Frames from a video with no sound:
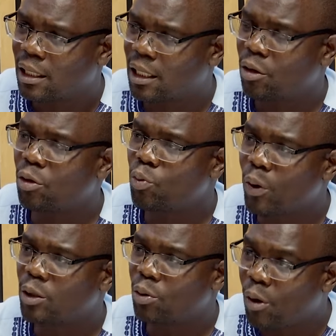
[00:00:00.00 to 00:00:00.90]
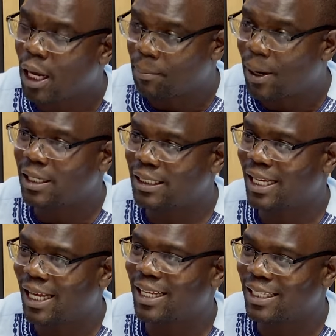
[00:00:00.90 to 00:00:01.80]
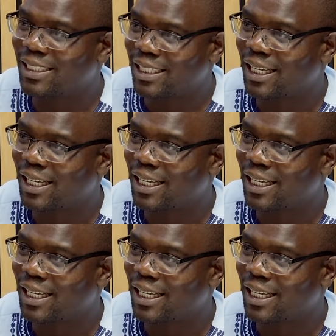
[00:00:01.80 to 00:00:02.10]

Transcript: They cannot wait to go and punish the ANC.